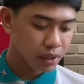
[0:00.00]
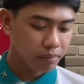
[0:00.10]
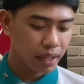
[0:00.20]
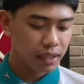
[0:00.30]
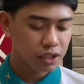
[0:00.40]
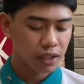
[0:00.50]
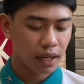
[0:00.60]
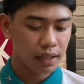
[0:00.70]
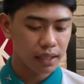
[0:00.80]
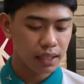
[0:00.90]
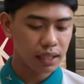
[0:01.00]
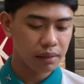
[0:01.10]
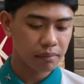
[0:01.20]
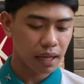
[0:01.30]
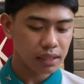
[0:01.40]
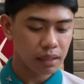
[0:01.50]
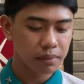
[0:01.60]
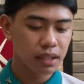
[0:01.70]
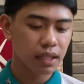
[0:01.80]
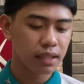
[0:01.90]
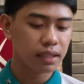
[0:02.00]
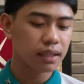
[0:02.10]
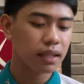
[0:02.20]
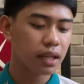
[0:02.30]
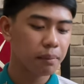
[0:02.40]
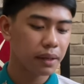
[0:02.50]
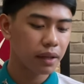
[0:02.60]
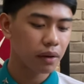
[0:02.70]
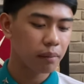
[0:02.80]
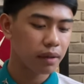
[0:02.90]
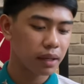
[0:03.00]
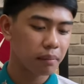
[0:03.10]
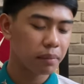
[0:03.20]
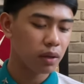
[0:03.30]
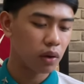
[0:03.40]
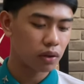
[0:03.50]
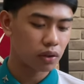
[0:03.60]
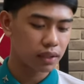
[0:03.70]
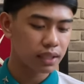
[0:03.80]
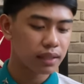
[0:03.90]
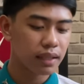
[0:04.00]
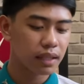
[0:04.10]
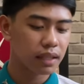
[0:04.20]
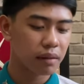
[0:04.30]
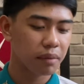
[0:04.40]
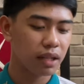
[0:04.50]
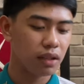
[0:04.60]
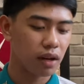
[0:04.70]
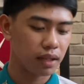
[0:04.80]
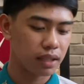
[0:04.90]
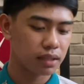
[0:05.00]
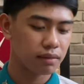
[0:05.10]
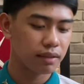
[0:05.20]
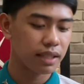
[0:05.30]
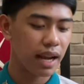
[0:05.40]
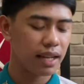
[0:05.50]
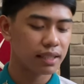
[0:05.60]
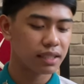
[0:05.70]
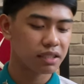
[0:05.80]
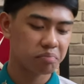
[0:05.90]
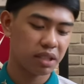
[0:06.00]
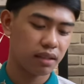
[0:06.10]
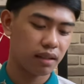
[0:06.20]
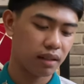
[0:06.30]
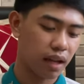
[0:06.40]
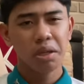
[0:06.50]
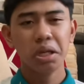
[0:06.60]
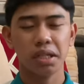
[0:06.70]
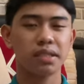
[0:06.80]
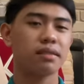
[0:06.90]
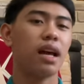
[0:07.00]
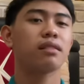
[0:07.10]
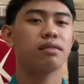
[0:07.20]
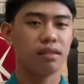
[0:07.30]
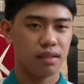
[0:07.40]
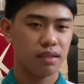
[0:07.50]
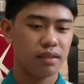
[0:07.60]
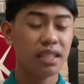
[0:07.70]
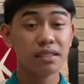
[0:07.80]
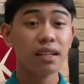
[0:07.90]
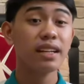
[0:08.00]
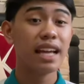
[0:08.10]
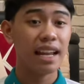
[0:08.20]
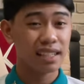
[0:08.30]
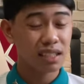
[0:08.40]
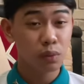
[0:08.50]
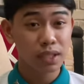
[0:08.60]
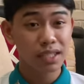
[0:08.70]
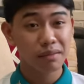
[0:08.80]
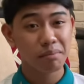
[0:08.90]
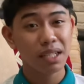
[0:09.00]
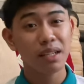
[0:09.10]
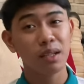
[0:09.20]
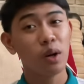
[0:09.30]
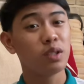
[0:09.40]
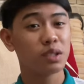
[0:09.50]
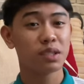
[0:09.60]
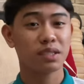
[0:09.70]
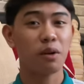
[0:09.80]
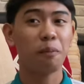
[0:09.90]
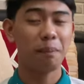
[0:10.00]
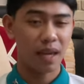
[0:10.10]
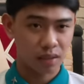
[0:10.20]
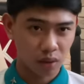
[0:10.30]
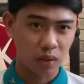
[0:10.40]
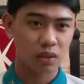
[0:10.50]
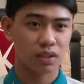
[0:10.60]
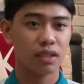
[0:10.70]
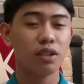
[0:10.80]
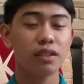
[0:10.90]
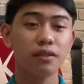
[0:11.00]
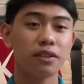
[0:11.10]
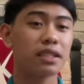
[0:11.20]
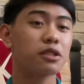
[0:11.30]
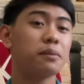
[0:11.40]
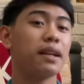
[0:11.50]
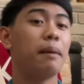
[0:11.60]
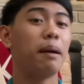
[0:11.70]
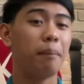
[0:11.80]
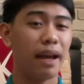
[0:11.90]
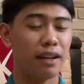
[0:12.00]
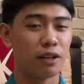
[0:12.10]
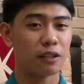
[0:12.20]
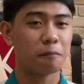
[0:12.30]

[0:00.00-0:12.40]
ni Mike Charlie Lima, sabi niya hindi talaga birong maging piloto. Need talaga ng millions, reality speaking. Yes, actually. That's the reality. We need millions of pesos in order for us to become a pilot.